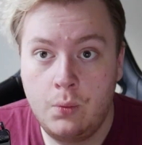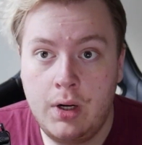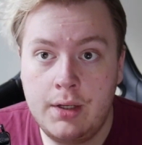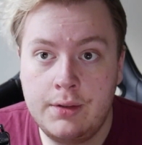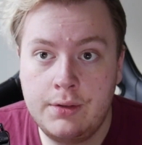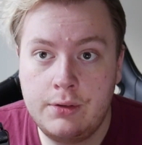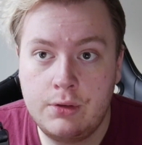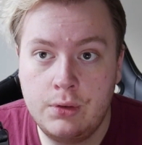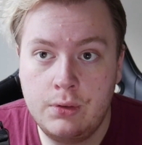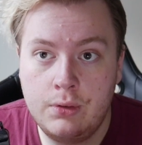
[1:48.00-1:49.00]
1,
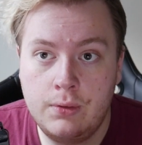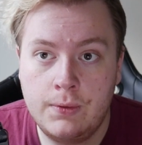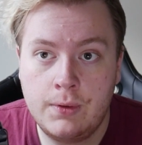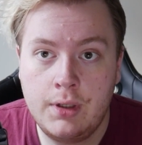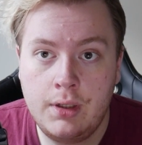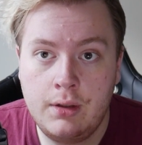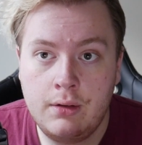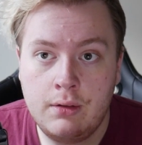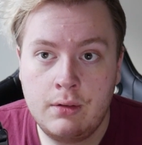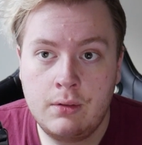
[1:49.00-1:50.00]
2, 3.
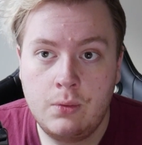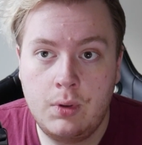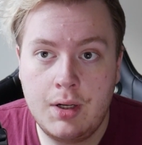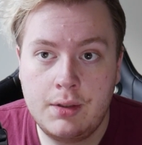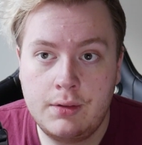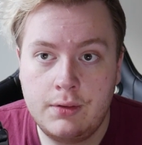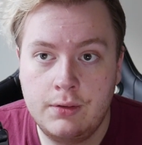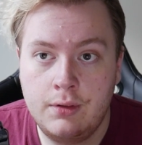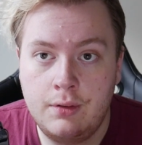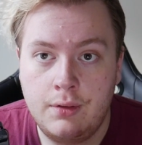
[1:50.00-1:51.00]
1,
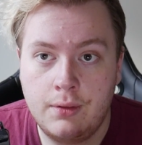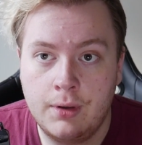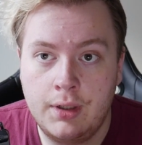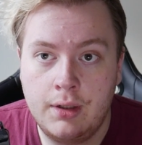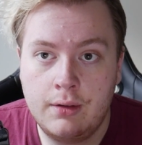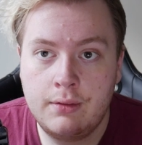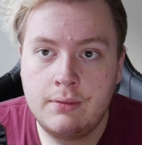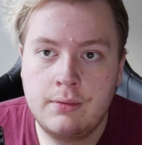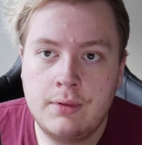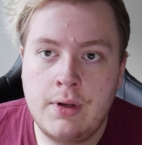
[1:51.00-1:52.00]
2, 3.
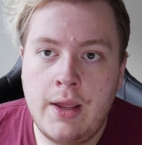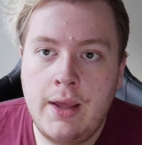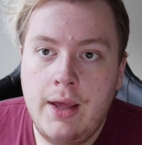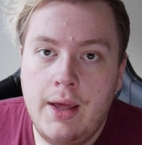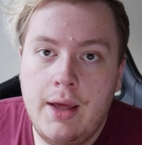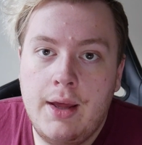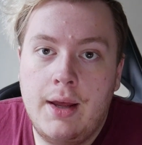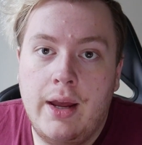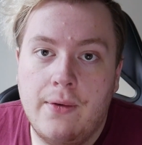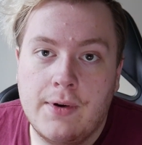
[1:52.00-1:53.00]

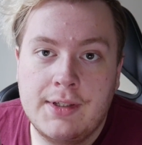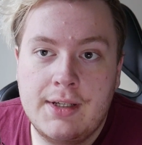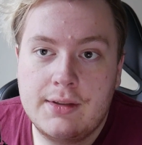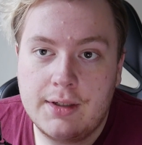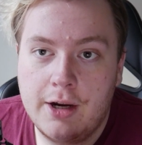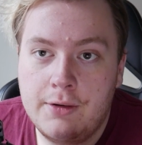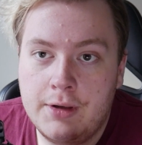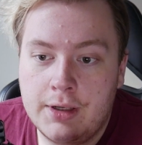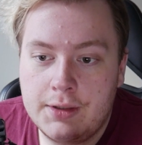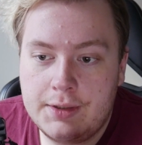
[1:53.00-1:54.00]
Hey friends, how's it
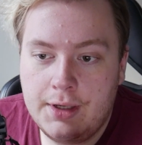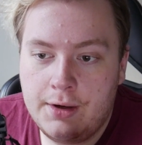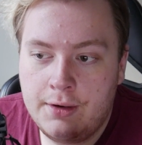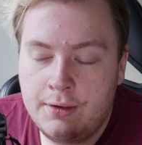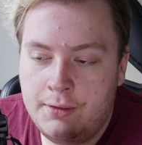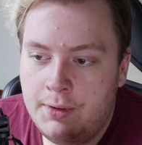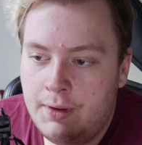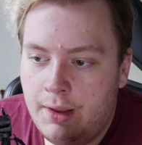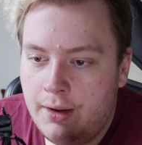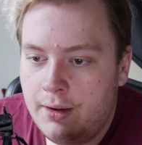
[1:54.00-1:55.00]
going? So,
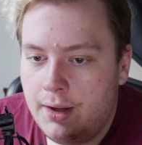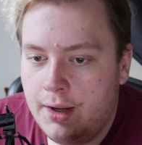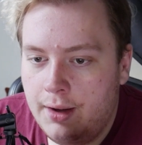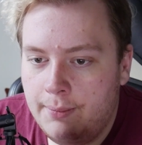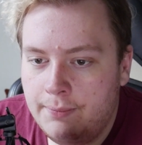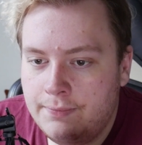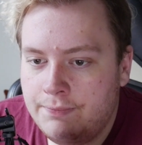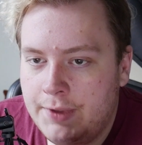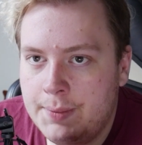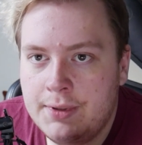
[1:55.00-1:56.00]
I'm
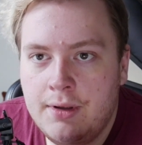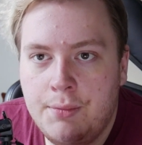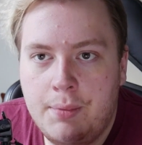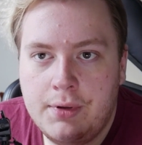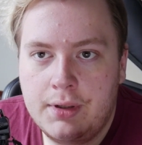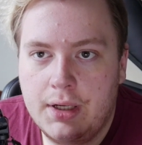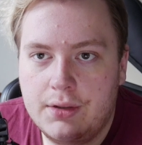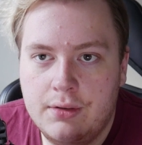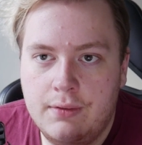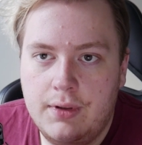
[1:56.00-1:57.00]
sorry I'm uploading like
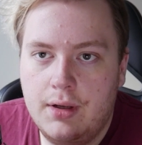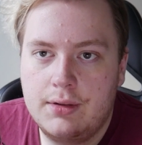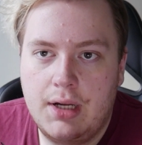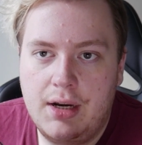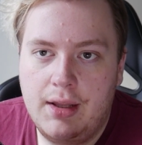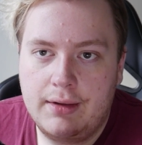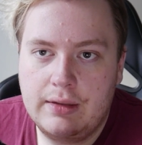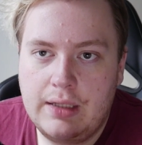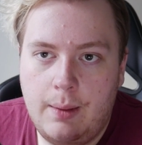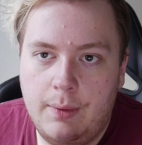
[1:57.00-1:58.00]
2 videos kind of like the
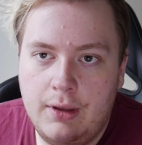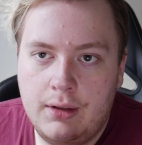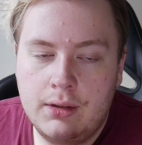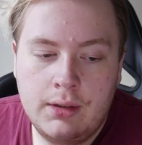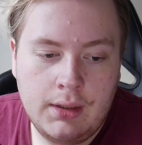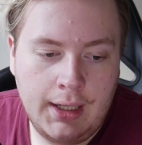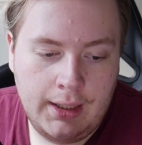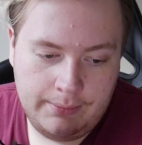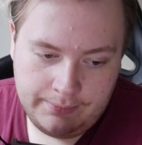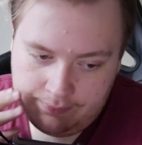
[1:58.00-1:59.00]
same thing.
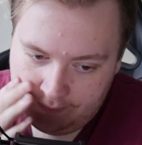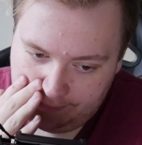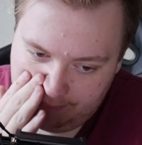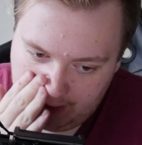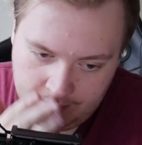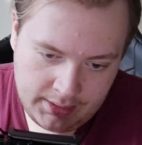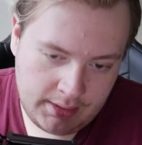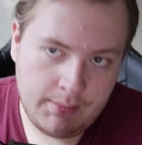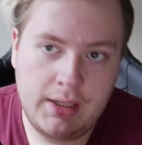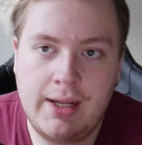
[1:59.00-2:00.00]
But I mentioned
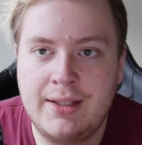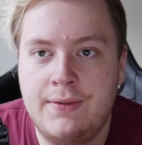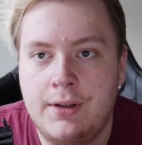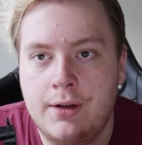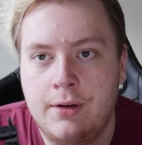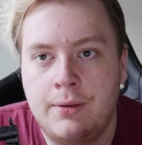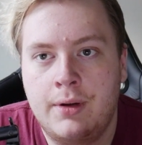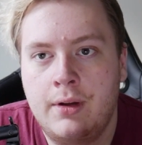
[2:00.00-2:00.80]
in my last video